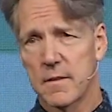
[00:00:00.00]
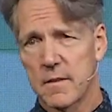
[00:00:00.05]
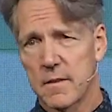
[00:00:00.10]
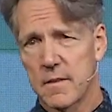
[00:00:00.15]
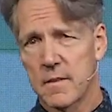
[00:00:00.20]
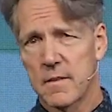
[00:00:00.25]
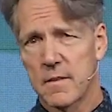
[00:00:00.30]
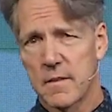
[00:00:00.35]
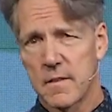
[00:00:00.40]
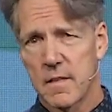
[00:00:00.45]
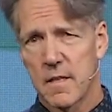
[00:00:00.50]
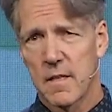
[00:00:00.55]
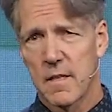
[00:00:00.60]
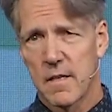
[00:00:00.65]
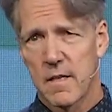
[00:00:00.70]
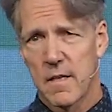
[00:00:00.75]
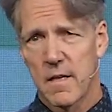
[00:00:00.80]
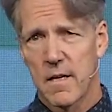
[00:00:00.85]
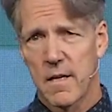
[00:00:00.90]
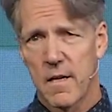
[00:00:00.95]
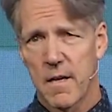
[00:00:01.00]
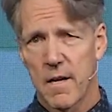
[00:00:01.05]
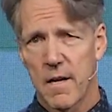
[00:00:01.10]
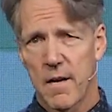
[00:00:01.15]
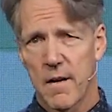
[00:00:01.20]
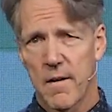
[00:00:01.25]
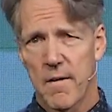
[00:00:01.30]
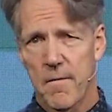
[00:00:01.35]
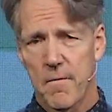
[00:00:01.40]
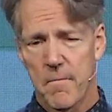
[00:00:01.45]

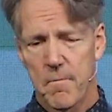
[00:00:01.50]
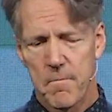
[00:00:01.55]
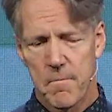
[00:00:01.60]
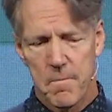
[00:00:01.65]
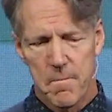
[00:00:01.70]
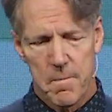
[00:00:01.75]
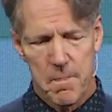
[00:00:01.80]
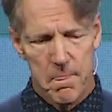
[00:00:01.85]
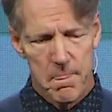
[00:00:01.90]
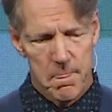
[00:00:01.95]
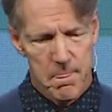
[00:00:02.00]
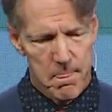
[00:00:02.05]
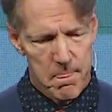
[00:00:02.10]
Nothing is said.